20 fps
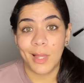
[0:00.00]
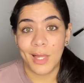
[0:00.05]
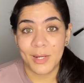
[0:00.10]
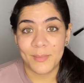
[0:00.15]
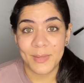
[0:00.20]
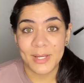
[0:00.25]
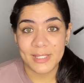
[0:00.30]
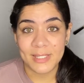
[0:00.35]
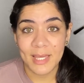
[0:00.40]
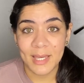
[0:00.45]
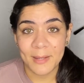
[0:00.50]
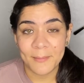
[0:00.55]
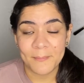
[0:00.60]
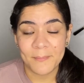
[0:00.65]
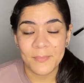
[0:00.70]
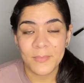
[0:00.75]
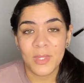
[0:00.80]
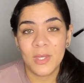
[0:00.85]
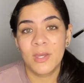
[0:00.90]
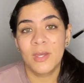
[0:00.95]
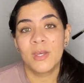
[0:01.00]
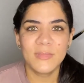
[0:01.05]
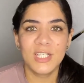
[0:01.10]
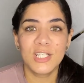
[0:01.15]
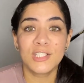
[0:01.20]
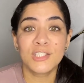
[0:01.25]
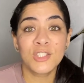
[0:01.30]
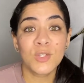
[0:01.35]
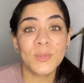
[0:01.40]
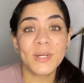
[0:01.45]
a lot of my time.
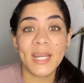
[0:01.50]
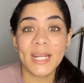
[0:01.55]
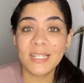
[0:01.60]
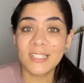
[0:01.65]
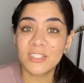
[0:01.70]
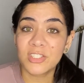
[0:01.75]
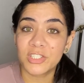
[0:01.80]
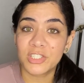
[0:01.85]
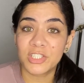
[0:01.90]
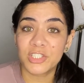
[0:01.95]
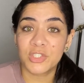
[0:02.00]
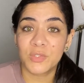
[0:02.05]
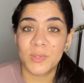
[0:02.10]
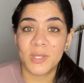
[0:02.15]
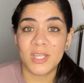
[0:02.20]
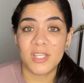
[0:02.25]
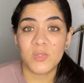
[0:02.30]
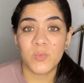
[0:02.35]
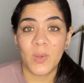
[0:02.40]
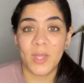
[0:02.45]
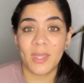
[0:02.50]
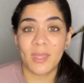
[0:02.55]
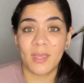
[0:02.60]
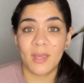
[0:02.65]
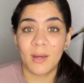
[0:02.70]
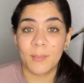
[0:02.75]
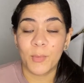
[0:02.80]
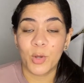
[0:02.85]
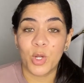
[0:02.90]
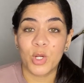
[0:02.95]
So what I started doing is
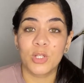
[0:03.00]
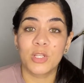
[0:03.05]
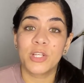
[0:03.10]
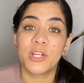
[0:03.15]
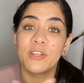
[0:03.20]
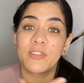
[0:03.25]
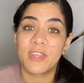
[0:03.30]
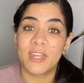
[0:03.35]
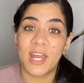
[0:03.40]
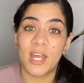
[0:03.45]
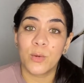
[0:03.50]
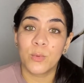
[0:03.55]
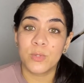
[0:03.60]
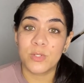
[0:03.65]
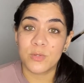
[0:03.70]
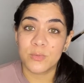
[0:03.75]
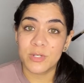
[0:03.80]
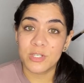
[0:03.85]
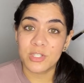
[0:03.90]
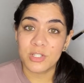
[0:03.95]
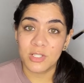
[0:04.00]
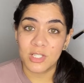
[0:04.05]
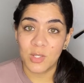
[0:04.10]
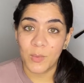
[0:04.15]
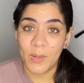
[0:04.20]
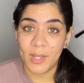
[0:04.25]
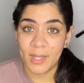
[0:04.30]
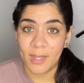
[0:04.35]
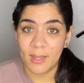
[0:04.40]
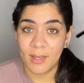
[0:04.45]
waking up earlier than I was
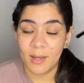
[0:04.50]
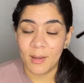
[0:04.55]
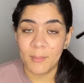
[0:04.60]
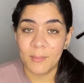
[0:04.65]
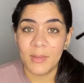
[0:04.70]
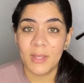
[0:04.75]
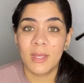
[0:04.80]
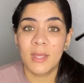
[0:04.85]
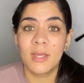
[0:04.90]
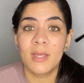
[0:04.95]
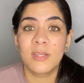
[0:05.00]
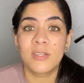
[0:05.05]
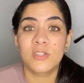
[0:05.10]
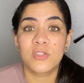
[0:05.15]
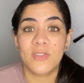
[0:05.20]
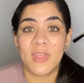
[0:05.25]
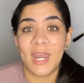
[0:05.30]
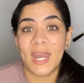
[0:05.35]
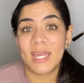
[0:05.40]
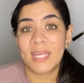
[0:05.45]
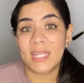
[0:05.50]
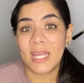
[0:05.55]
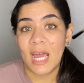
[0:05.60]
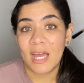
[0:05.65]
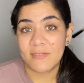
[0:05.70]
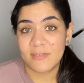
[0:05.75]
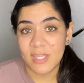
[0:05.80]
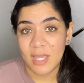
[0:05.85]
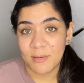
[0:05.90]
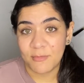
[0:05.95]
originally waking up so that I could
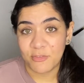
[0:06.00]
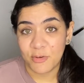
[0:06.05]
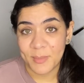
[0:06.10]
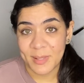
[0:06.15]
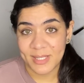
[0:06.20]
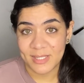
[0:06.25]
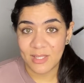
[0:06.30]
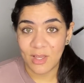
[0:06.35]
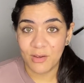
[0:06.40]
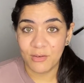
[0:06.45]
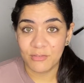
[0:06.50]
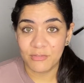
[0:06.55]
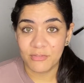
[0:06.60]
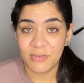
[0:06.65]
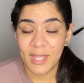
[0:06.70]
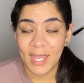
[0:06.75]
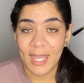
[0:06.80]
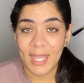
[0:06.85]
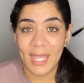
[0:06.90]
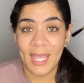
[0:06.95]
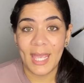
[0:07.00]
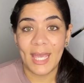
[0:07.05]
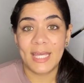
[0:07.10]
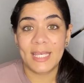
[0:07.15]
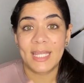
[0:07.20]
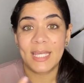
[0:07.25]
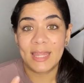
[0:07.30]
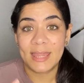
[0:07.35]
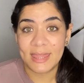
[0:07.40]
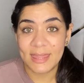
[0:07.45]
have time for myself.
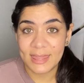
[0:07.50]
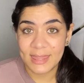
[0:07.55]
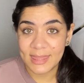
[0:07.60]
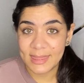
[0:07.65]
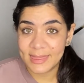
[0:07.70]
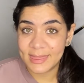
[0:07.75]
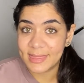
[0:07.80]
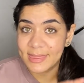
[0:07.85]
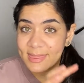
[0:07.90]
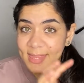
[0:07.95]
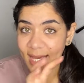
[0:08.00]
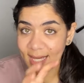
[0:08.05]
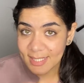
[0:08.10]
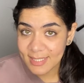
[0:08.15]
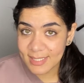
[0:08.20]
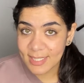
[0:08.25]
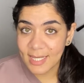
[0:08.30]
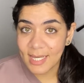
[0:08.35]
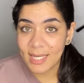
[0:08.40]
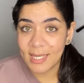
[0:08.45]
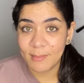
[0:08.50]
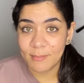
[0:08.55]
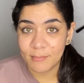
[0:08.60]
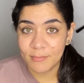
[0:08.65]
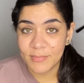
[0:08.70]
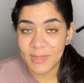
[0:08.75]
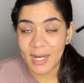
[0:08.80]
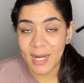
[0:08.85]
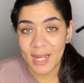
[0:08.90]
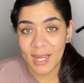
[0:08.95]
And in that
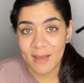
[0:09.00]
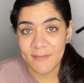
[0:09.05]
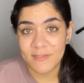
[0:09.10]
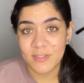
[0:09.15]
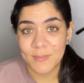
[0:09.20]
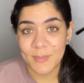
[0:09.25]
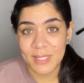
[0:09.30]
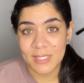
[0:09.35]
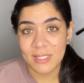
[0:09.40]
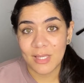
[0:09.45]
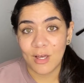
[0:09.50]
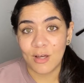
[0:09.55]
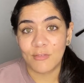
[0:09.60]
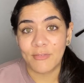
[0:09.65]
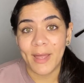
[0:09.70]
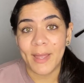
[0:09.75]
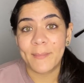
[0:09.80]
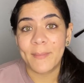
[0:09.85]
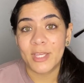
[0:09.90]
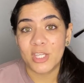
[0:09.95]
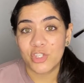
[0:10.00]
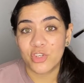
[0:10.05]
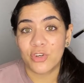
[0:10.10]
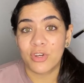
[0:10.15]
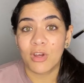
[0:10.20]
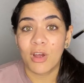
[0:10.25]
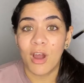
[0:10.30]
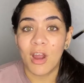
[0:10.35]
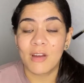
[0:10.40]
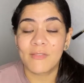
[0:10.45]
time that I have to myself, I make
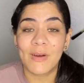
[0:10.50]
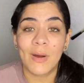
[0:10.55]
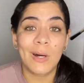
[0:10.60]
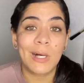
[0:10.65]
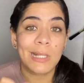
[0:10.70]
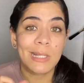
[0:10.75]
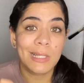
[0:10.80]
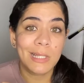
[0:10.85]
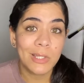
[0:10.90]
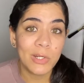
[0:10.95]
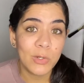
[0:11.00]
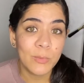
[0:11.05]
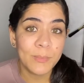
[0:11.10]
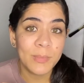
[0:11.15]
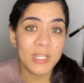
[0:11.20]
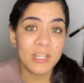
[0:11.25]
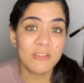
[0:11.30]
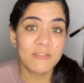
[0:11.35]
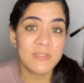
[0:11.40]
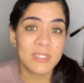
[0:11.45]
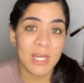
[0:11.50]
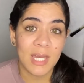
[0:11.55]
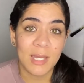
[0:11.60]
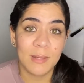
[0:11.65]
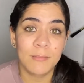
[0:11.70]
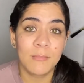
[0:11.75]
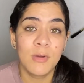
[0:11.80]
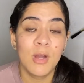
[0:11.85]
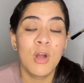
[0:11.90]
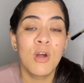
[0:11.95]
sure to carve out a little bit of
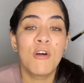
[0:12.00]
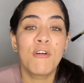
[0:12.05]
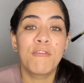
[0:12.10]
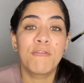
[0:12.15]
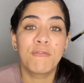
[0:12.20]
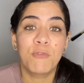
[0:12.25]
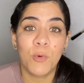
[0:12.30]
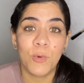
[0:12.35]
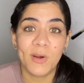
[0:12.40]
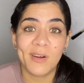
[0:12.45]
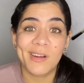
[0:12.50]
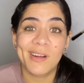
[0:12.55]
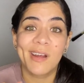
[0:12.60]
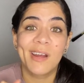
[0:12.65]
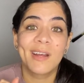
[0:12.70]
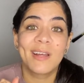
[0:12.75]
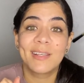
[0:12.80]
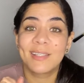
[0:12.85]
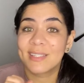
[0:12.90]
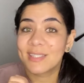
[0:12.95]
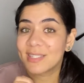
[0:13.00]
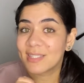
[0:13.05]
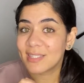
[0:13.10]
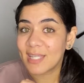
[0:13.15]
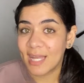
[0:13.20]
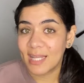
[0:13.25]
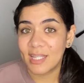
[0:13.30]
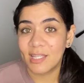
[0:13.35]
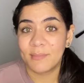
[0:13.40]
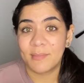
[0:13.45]
time for
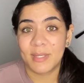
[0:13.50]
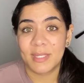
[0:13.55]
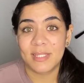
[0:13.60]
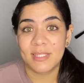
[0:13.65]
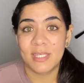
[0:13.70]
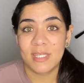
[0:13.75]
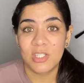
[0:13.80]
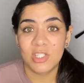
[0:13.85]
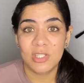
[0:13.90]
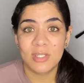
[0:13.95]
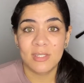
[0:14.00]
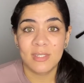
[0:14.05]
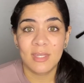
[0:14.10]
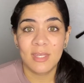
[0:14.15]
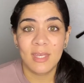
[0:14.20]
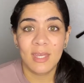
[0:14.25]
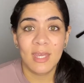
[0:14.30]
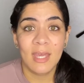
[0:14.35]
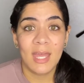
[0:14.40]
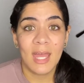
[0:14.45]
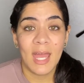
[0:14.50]
silent meditation.